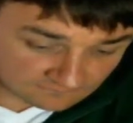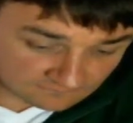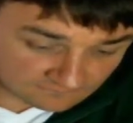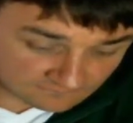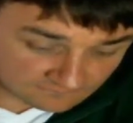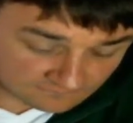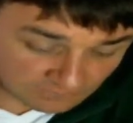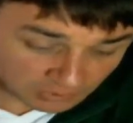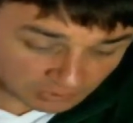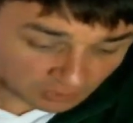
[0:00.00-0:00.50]

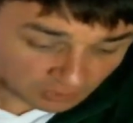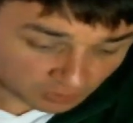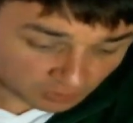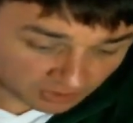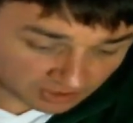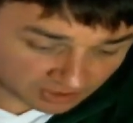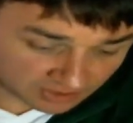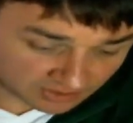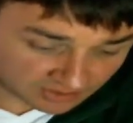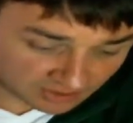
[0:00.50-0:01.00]
really work
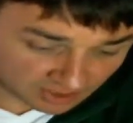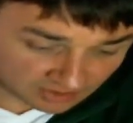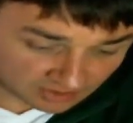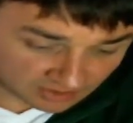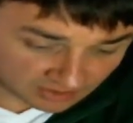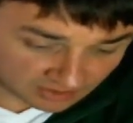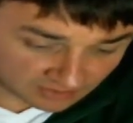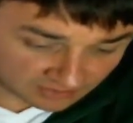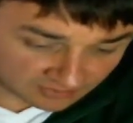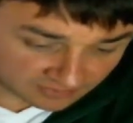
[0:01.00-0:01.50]

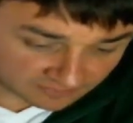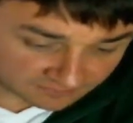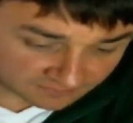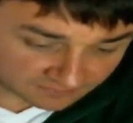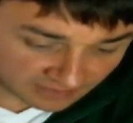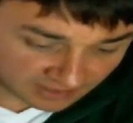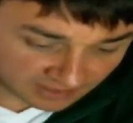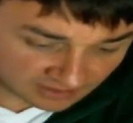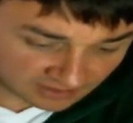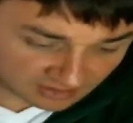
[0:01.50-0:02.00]
on
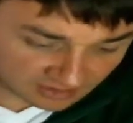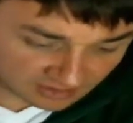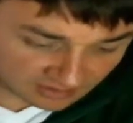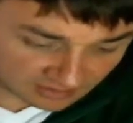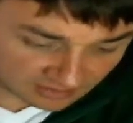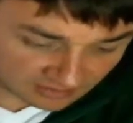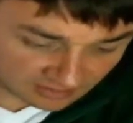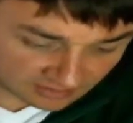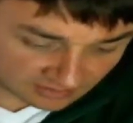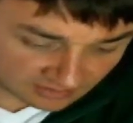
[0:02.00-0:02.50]
defining
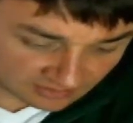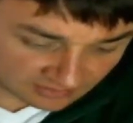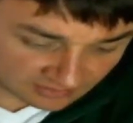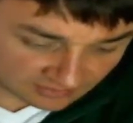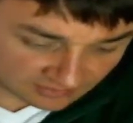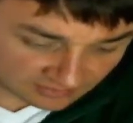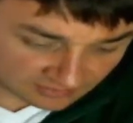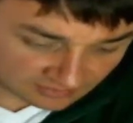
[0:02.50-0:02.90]
these